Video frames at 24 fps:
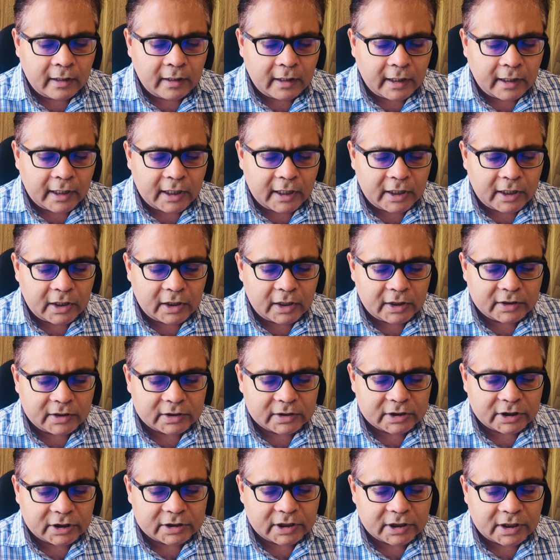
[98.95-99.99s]
And in
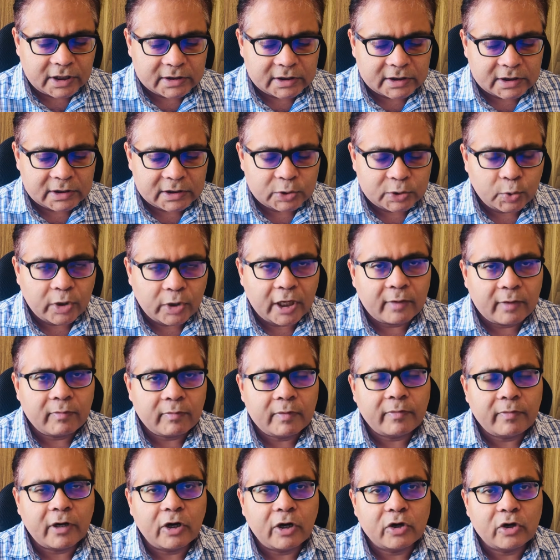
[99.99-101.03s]
such cases, you can be
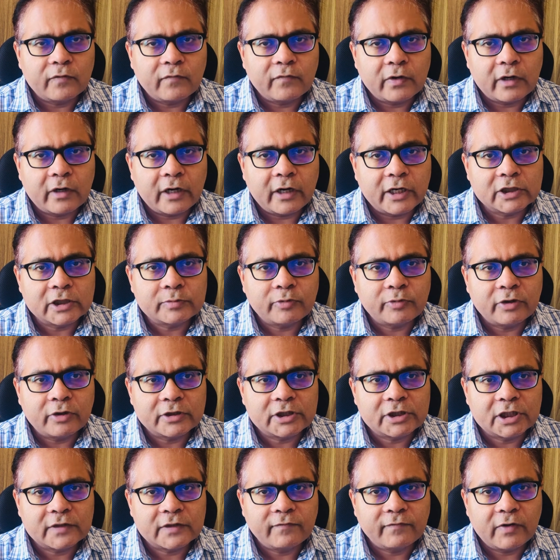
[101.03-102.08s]
part of a large
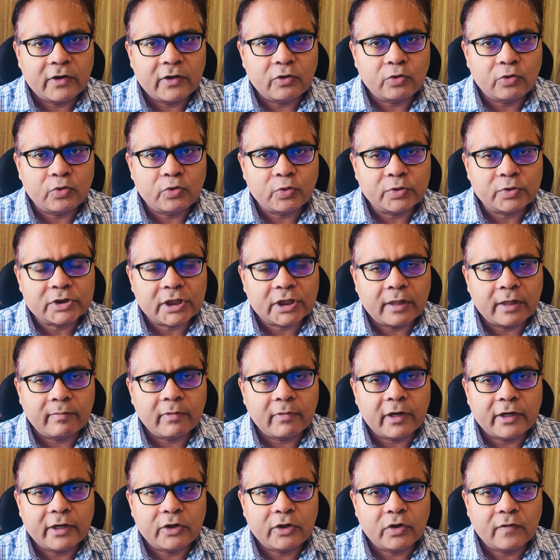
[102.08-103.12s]
project where you do some
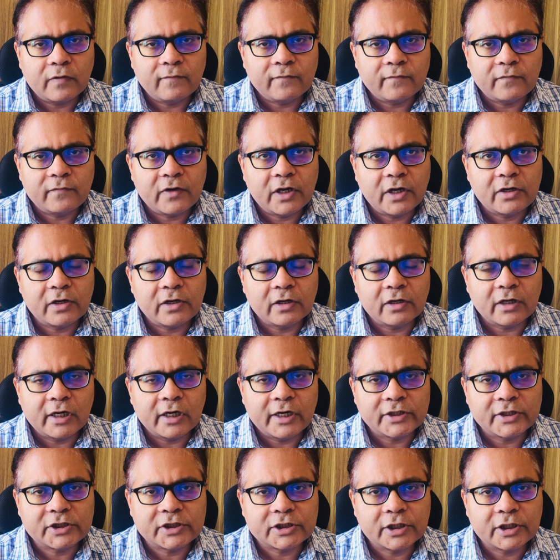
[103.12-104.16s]
kind of data
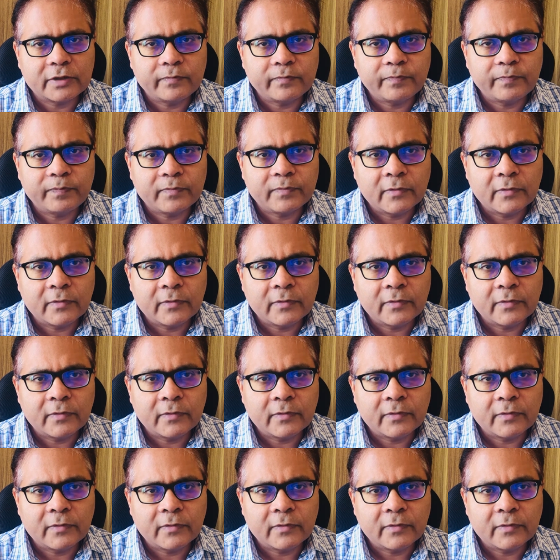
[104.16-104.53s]
collection.